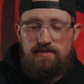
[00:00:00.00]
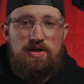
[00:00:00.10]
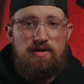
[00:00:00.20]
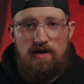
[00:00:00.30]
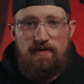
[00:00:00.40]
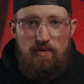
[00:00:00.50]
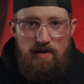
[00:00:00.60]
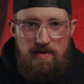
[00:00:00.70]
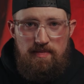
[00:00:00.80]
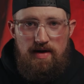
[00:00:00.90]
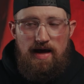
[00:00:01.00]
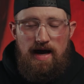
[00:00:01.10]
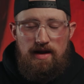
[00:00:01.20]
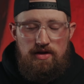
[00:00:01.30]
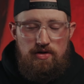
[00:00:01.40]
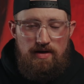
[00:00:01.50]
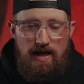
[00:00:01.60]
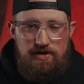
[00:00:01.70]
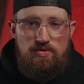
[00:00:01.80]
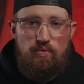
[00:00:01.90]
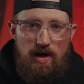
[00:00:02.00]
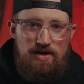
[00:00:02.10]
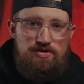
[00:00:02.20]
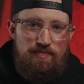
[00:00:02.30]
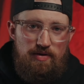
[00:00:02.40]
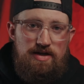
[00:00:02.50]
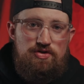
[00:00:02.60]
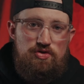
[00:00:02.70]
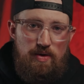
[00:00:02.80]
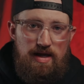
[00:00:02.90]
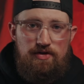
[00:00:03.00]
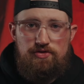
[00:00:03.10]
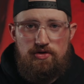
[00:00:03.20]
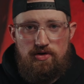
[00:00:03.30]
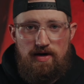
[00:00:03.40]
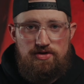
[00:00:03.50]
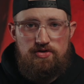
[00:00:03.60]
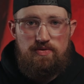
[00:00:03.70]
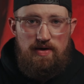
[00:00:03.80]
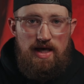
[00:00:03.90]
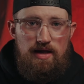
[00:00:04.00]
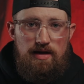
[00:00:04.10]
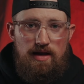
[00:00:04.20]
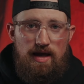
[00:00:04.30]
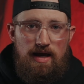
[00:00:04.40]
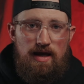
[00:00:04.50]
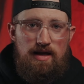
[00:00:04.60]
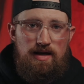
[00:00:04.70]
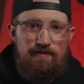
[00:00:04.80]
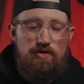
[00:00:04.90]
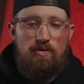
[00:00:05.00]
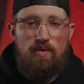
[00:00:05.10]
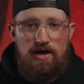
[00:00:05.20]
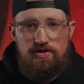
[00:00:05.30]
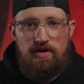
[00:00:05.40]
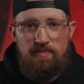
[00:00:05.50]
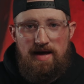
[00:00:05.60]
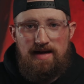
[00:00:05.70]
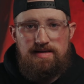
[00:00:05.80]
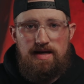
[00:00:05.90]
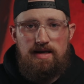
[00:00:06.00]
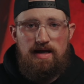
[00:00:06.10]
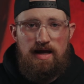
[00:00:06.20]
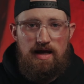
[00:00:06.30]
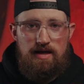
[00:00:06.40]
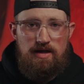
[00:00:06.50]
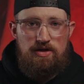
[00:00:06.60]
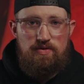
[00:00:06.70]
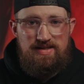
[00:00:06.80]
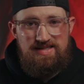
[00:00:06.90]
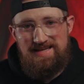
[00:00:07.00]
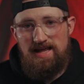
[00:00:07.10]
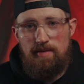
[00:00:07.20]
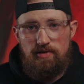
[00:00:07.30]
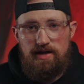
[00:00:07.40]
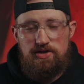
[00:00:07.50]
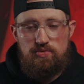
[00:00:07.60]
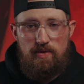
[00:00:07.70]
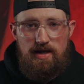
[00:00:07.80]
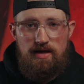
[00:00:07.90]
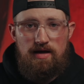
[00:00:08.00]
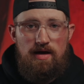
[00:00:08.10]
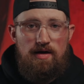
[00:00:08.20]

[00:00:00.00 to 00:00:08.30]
To clarify what I mean by that, you can actually watch the plate swing in certain directions when you hit it, and if you're watching your impacts hit and you can see that plate swing